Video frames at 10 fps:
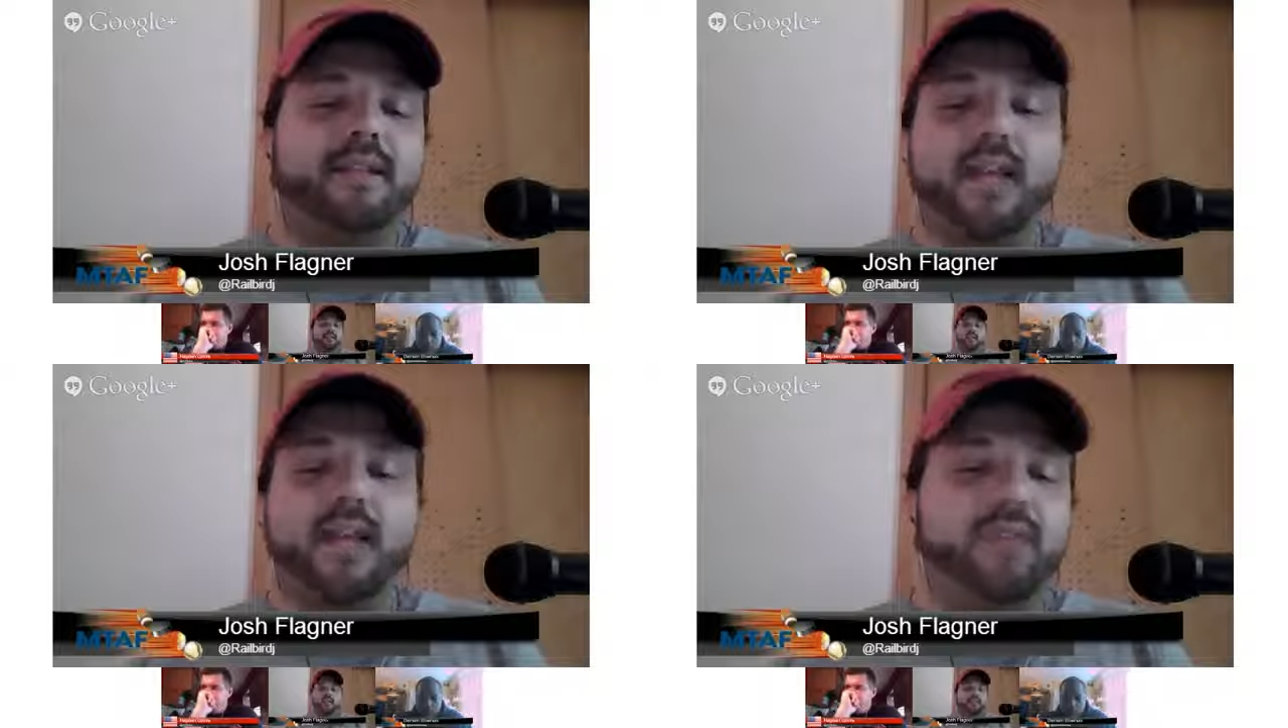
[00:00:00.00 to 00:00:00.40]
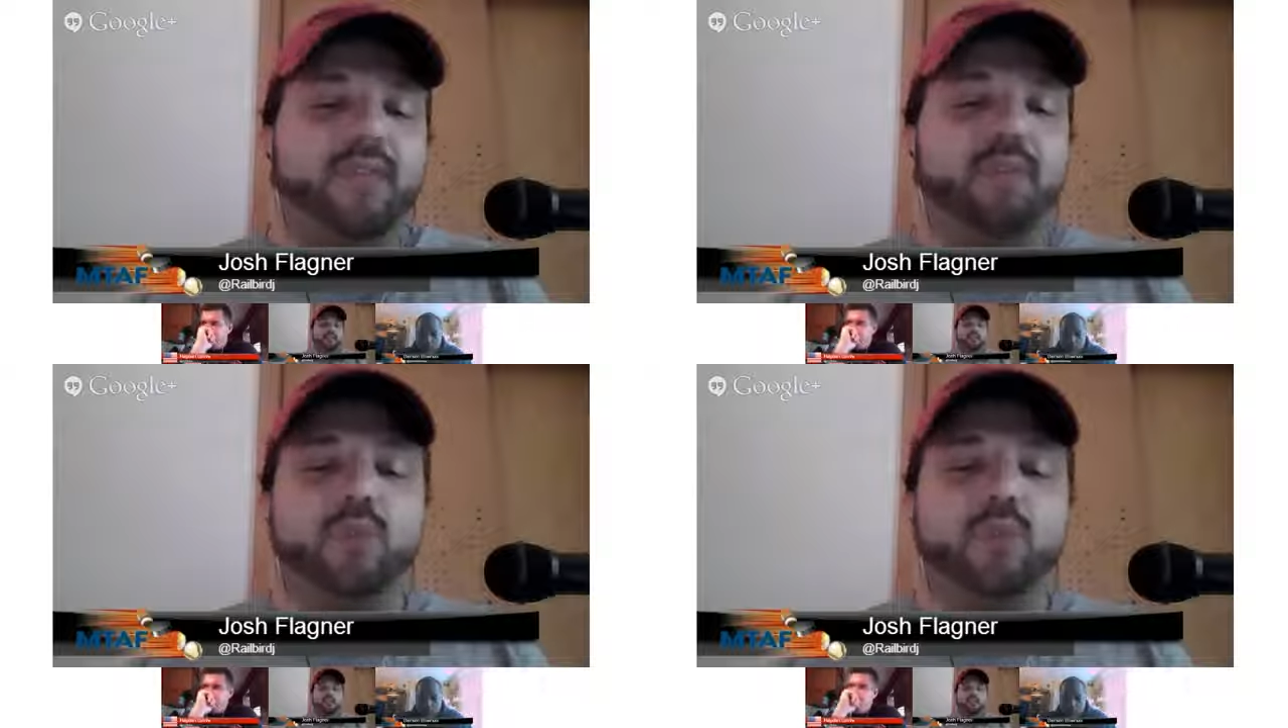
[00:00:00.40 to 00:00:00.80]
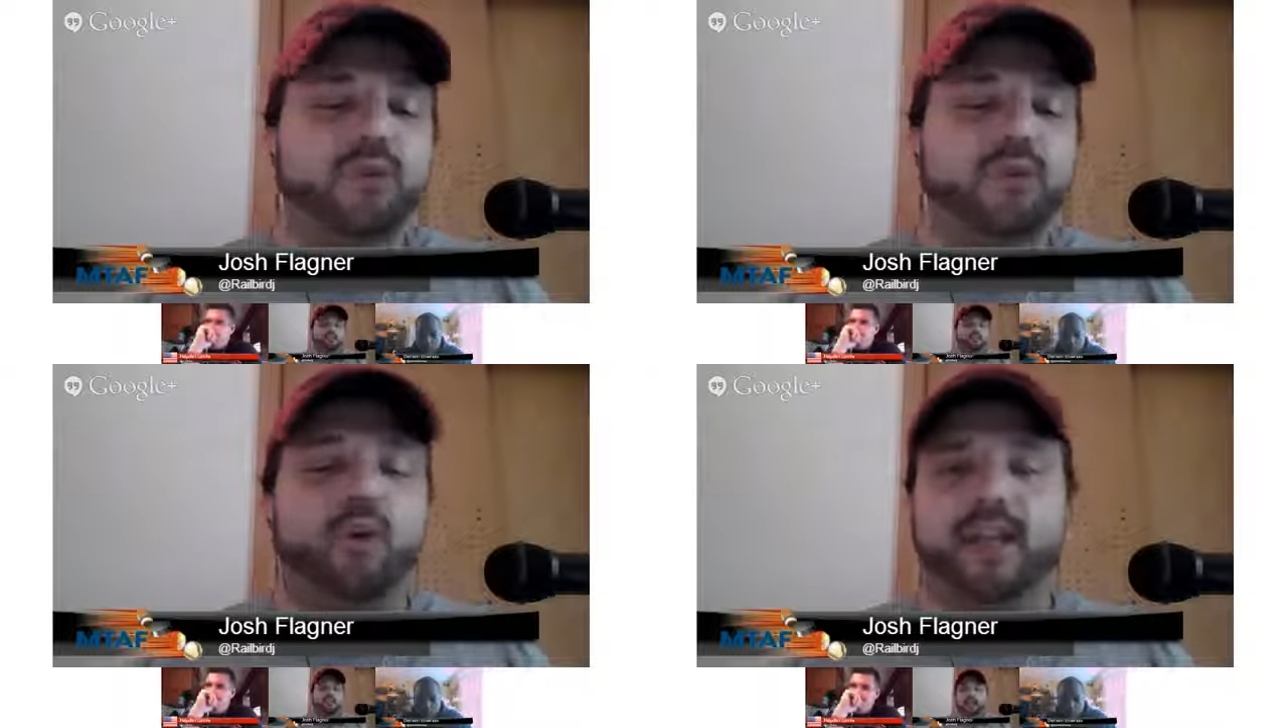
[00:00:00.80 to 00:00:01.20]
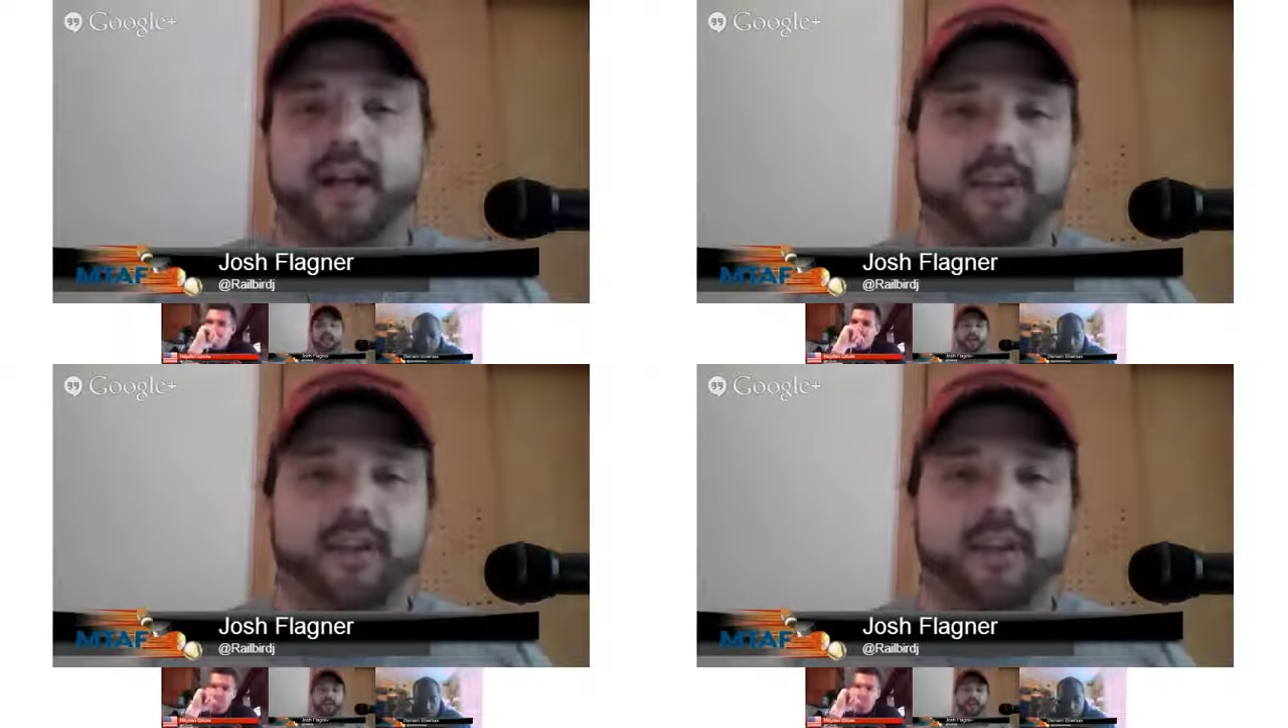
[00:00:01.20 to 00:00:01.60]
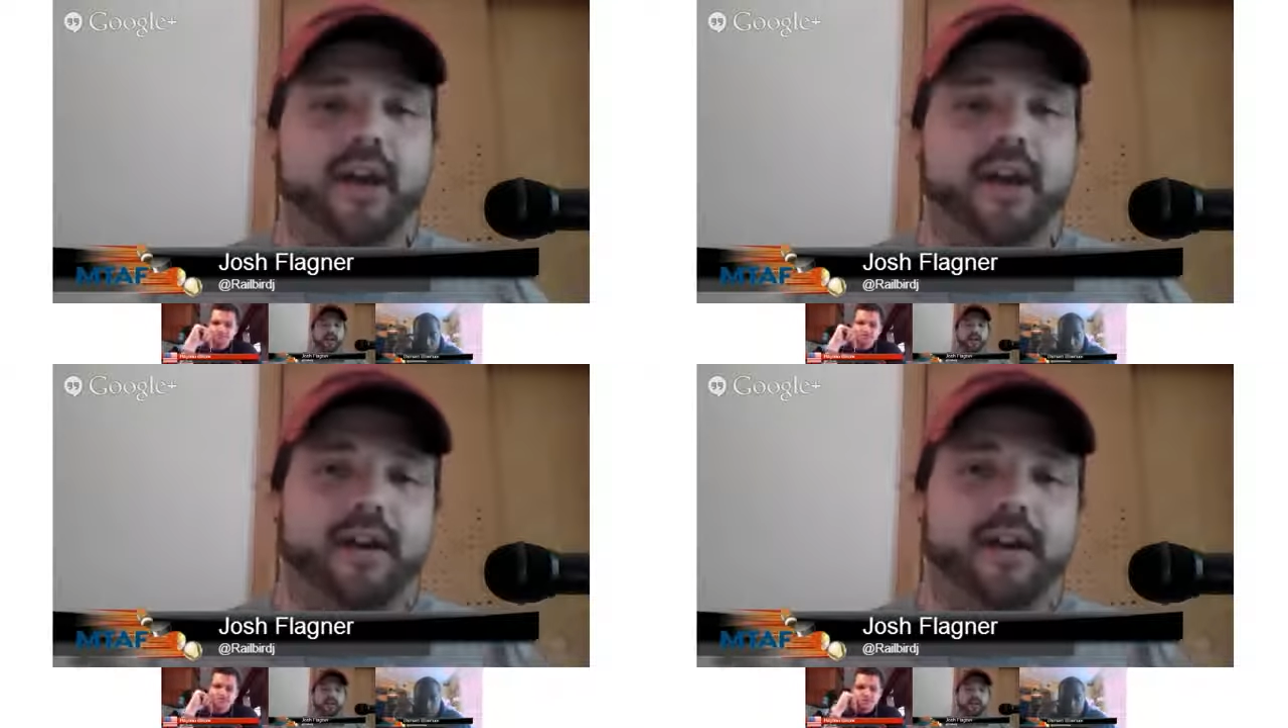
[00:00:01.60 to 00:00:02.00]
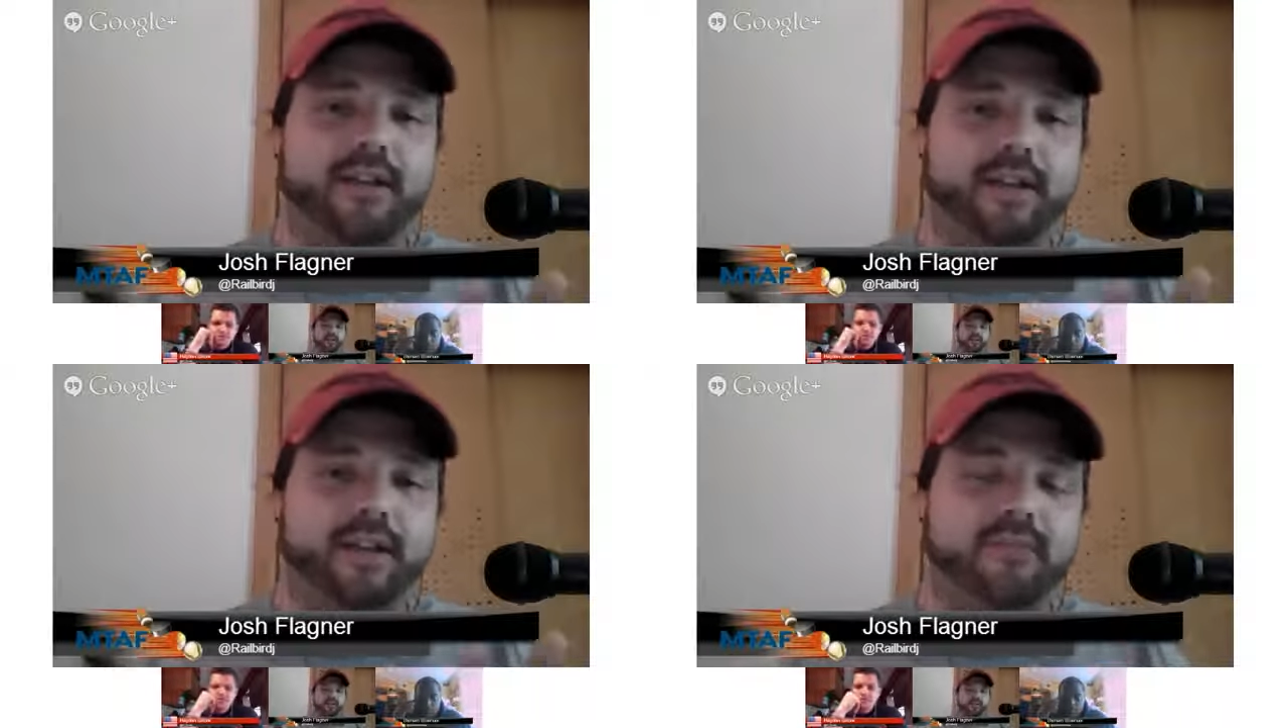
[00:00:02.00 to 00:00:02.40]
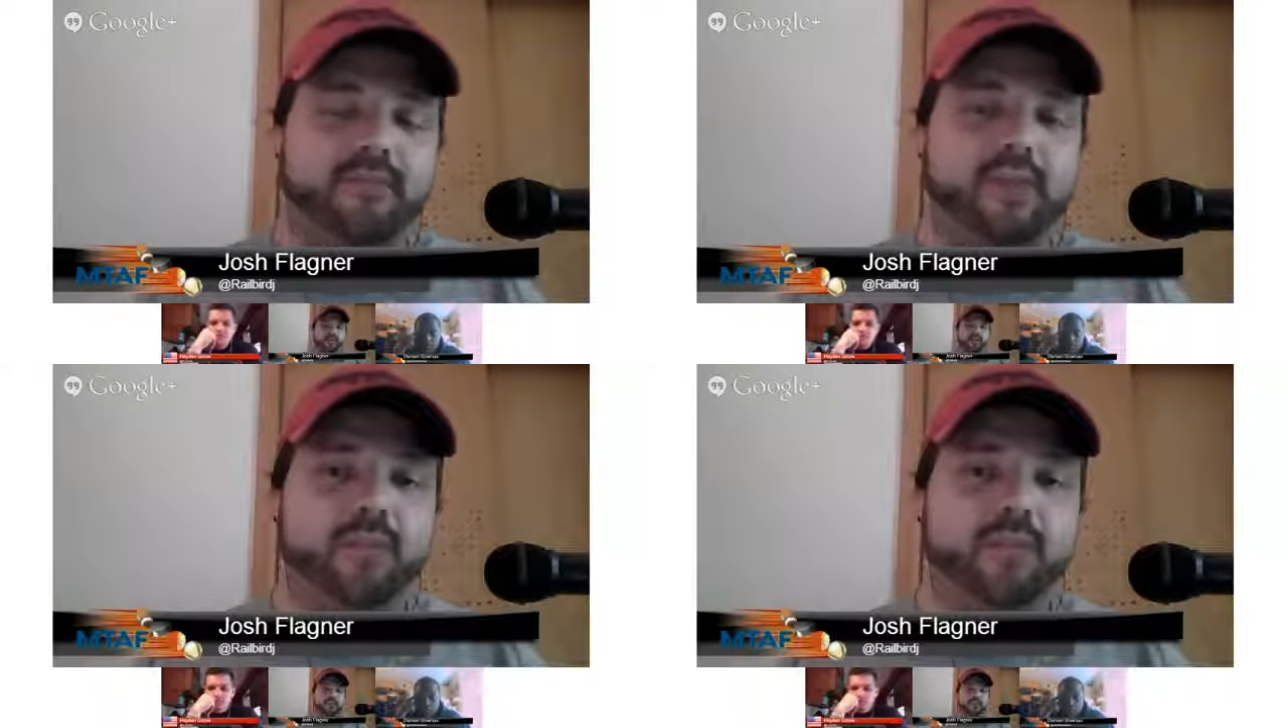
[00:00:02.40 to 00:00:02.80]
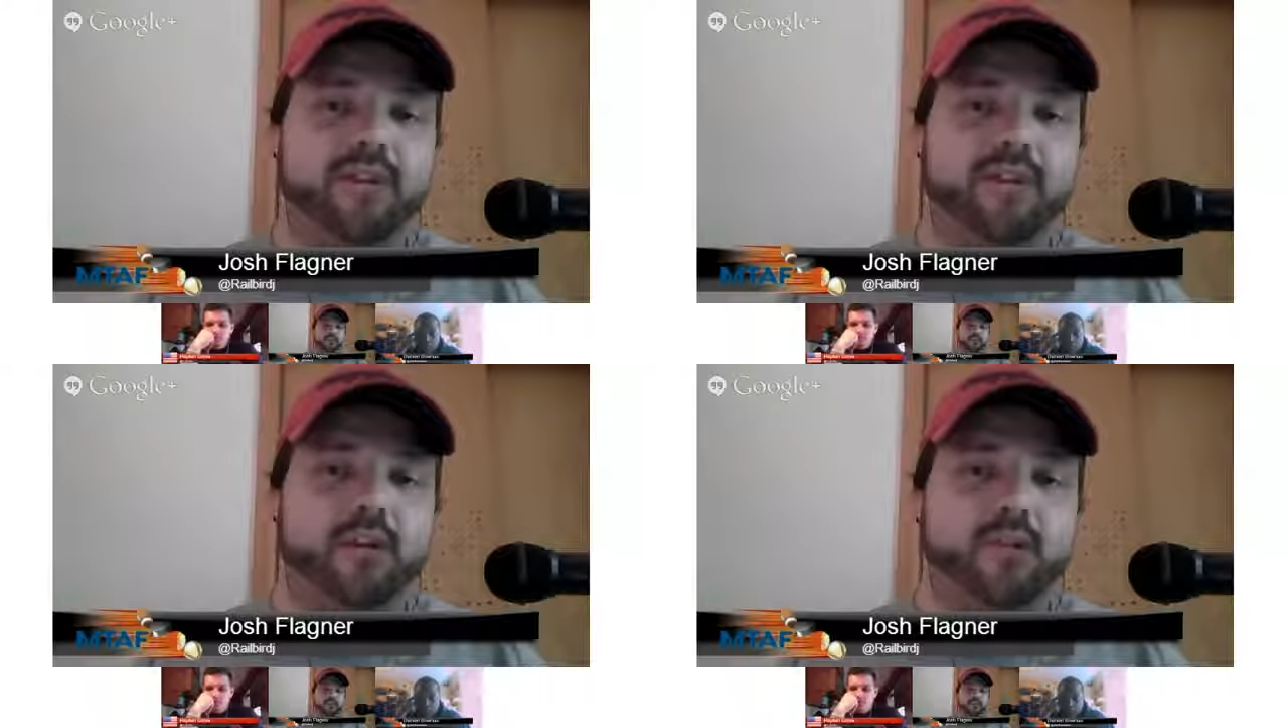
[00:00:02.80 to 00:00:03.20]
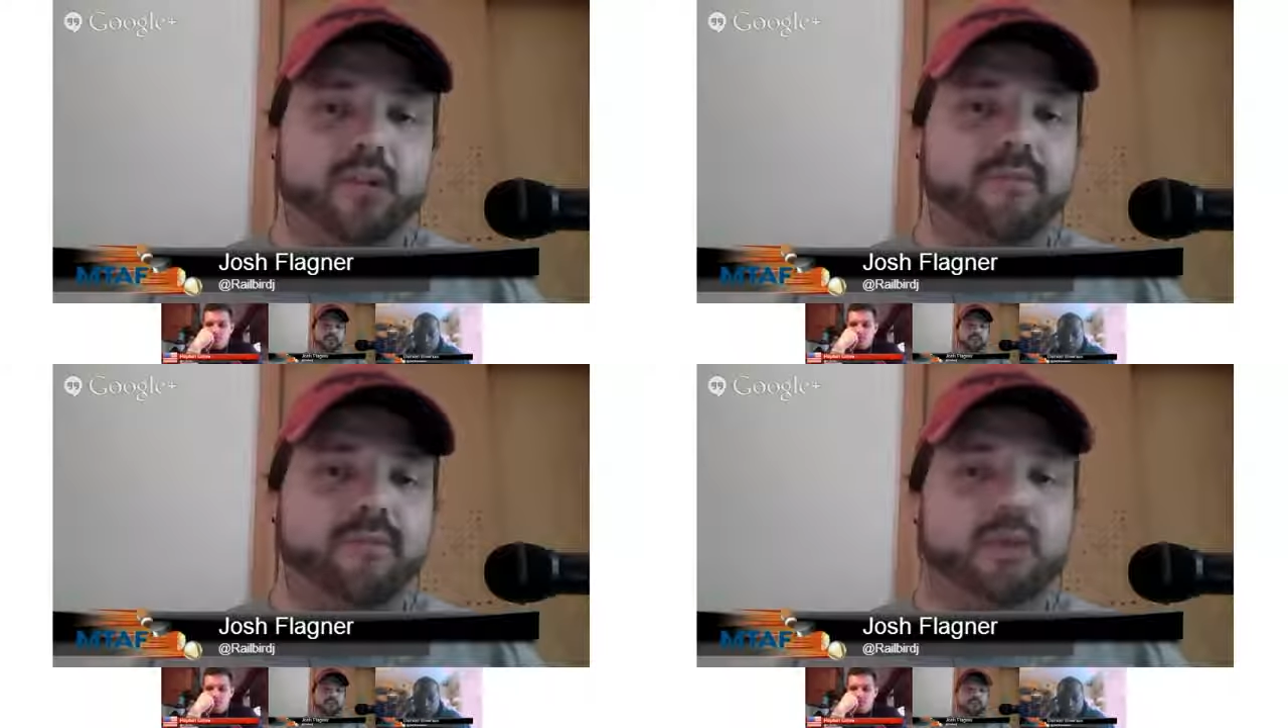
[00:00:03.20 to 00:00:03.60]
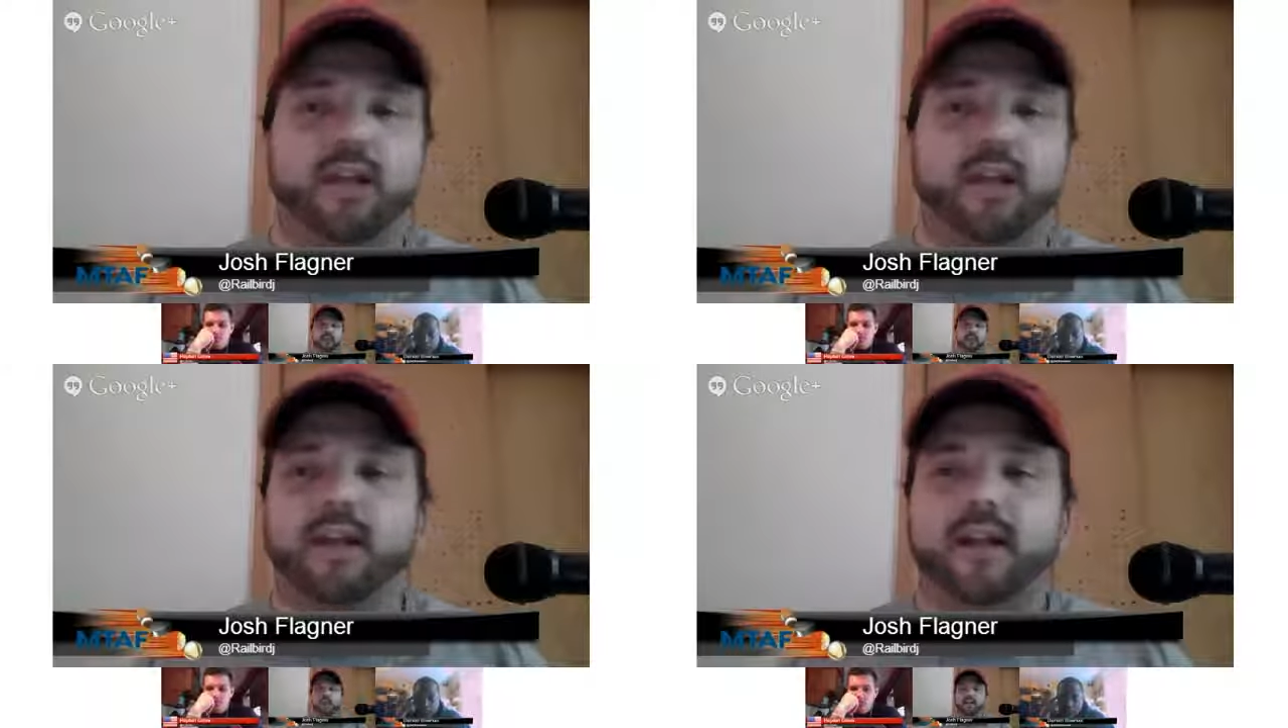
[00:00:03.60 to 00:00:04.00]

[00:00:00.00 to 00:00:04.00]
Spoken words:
they move Cody Allen there and they get Vinny Pistano comfortable,